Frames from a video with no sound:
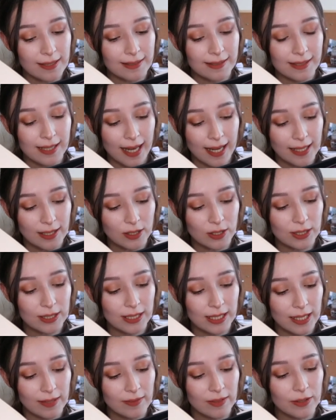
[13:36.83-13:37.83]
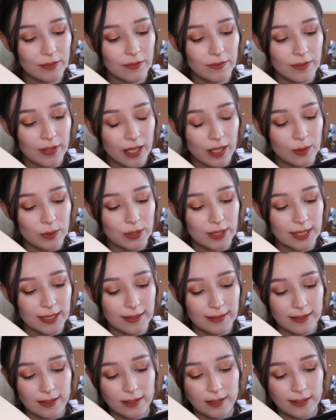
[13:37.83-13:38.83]
aside to save their fellow
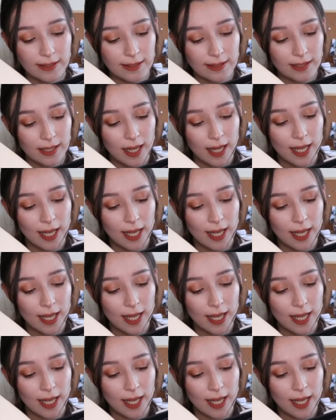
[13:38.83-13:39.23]
sisters